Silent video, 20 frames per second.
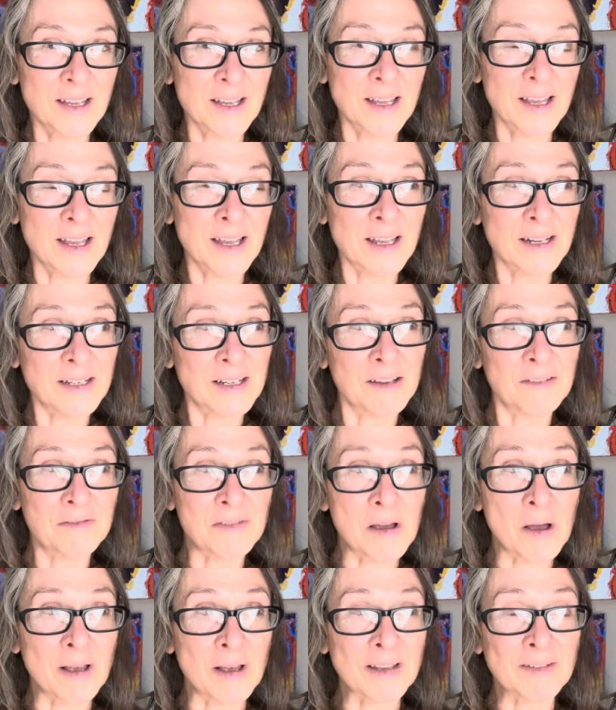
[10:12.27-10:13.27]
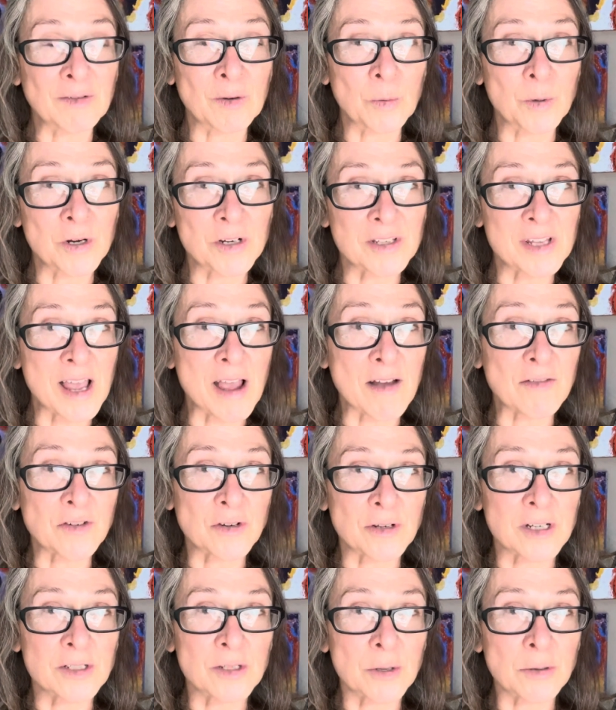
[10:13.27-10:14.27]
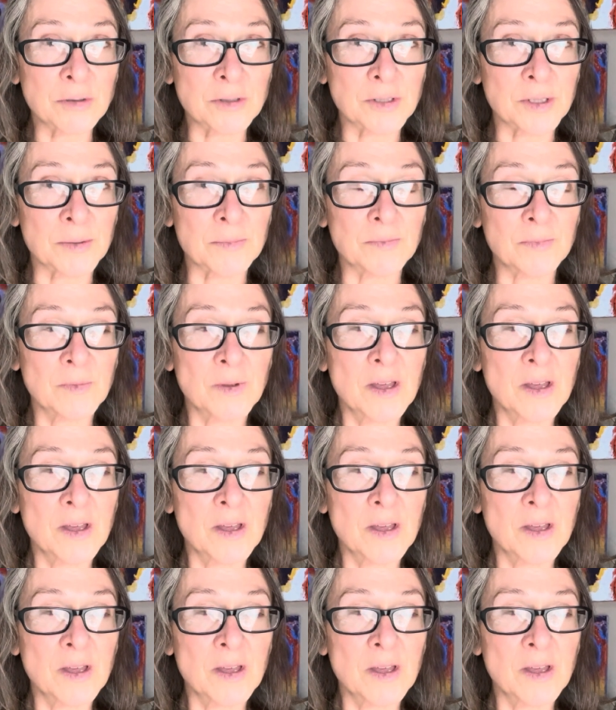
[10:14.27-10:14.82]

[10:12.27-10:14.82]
And he felt even worse after I told him